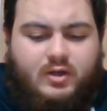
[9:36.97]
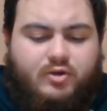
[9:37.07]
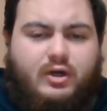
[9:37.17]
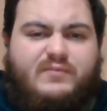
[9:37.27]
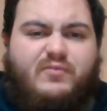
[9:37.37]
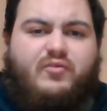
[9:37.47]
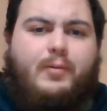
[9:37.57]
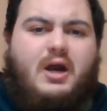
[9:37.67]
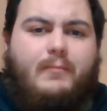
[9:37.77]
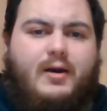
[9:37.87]
good effort for
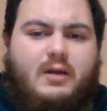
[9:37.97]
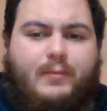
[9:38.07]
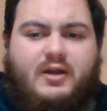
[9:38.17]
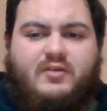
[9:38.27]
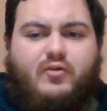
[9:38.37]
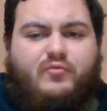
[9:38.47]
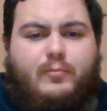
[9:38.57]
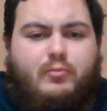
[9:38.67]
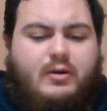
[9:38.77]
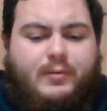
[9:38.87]
Parramatta, but
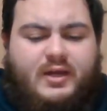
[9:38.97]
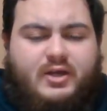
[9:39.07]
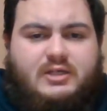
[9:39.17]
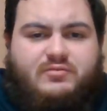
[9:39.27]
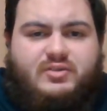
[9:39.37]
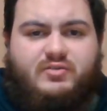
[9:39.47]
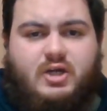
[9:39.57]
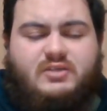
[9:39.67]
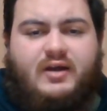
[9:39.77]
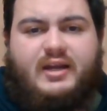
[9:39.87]
rugby league goes
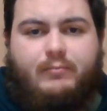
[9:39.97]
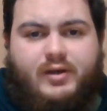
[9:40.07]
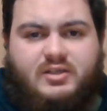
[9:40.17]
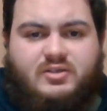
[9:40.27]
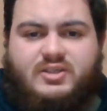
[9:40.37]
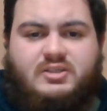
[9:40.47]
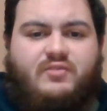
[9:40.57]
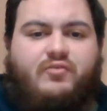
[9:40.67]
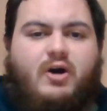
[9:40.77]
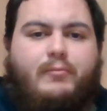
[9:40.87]
for 80 minutes, not
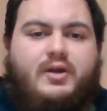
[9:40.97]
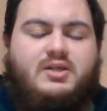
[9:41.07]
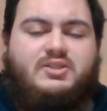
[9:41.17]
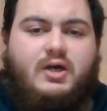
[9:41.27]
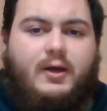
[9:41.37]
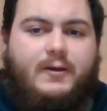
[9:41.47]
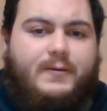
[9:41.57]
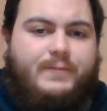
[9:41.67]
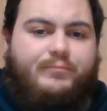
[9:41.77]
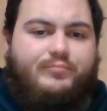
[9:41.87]
65 minutes. So
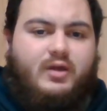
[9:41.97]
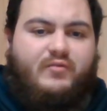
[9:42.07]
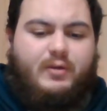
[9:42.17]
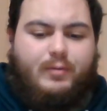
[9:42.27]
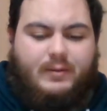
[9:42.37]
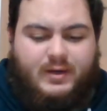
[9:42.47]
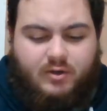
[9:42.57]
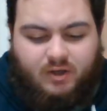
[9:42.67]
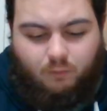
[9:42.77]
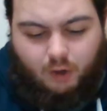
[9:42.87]
I think Parramatta are
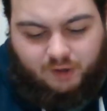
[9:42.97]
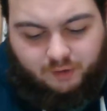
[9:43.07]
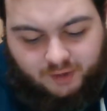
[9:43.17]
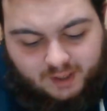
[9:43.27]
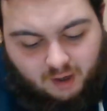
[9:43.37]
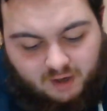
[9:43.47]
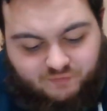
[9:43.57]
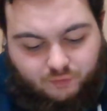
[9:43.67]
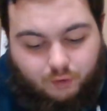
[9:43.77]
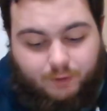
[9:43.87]
going to work on that.
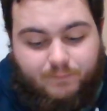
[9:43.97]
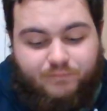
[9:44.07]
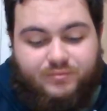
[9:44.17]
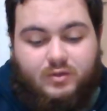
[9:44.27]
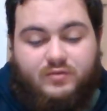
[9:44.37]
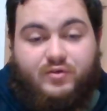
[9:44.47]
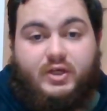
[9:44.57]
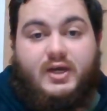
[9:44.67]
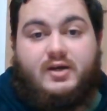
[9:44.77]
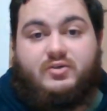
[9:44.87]
For
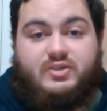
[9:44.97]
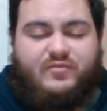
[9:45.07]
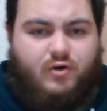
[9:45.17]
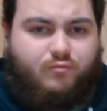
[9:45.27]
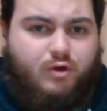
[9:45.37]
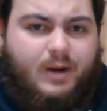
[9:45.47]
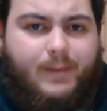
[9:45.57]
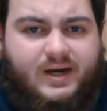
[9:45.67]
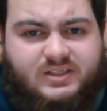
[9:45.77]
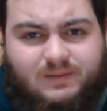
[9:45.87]
the Eels, I thought Ryan
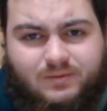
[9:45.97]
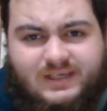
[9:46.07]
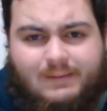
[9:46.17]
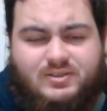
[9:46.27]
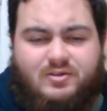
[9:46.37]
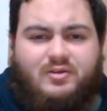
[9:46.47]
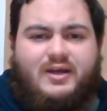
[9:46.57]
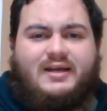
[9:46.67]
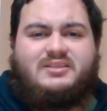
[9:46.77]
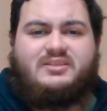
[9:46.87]
Madison was
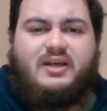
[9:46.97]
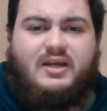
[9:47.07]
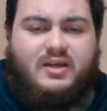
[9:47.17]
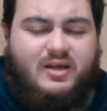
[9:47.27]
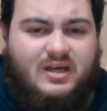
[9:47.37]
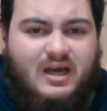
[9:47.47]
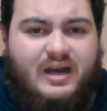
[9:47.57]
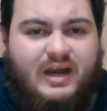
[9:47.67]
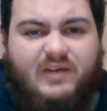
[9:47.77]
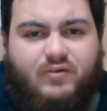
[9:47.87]
absolutely outstanding.
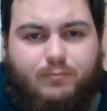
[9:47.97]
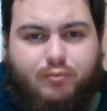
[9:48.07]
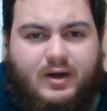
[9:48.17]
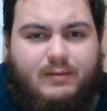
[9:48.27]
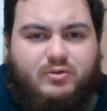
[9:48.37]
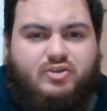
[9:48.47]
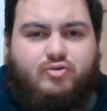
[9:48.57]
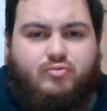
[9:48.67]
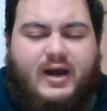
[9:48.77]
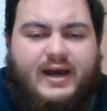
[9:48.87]
Nathan Brown was
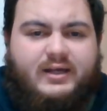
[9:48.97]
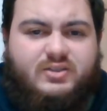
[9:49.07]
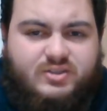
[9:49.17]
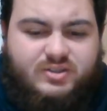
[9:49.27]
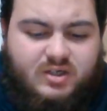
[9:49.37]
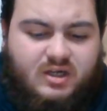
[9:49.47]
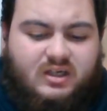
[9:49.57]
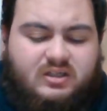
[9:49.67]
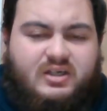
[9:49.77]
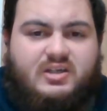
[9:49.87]
great.
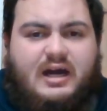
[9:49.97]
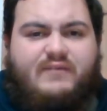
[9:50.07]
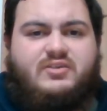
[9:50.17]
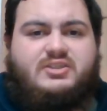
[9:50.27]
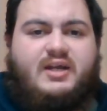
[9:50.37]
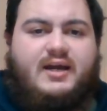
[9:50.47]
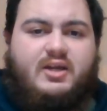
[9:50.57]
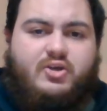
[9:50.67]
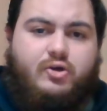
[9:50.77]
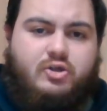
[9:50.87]
Clint Gutherson had a
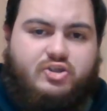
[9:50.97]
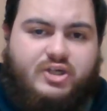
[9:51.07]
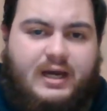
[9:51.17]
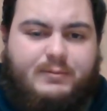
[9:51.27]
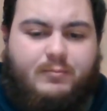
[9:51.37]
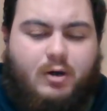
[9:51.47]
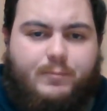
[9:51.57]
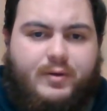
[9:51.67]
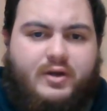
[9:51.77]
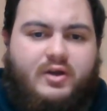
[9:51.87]
huge game, in my
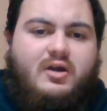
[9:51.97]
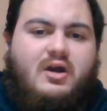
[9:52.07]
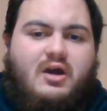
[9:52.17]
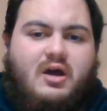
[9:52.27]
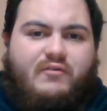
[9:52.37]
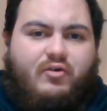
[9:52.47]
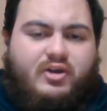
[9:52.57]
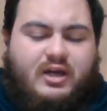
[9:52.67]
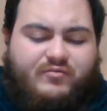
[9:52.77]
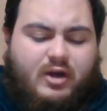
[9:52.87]
opinion. I thought
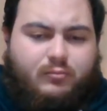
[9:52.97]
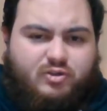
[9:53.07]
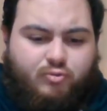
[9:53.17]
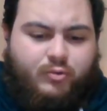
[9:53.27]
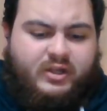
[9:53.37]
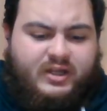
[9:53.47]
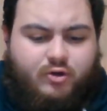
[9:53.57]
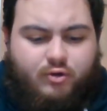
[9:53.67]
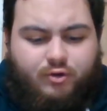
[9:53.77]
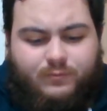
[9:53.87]
Guffey was really
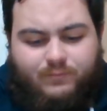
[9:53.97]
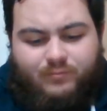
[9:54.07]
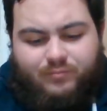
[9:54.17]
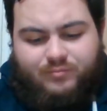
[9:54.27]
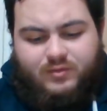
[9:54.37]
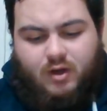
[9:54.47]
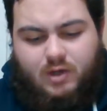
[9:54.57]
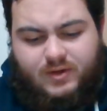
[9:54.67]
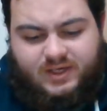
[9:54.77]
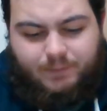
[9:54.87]
good. I
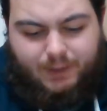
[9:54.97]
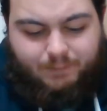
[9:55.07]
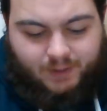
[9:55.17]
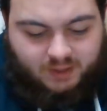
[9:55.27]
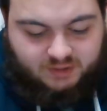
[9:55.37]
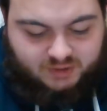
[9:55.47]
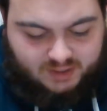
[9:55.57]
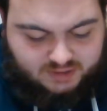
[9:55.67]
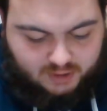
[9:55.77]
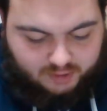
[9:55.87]
reckon he played better than
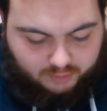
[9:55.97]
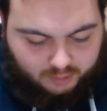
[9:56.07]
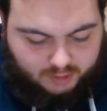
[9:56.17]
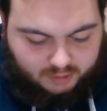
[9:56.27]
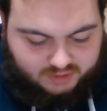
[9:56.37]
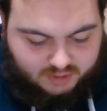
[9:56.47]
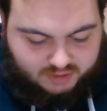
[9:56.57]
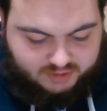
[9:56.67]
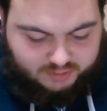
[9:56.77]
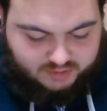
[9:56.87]
Tedesco tonight. And
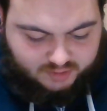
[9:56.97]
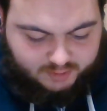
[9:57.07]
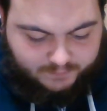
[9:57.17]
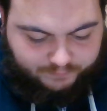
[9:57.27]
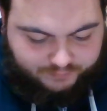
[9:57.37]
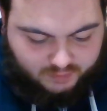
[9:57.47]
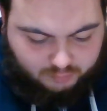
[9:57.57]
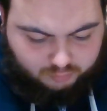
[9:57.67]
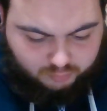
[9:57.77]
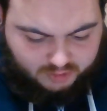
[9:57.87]
seriously,
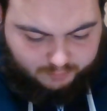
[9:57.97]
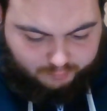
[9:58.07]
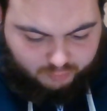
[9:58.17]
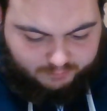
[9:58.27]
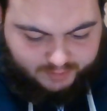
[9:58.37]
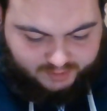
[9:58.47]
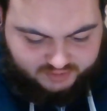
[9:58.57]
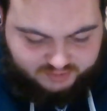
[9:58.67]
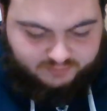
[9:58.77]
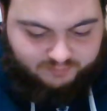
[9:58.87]
What are the run meters?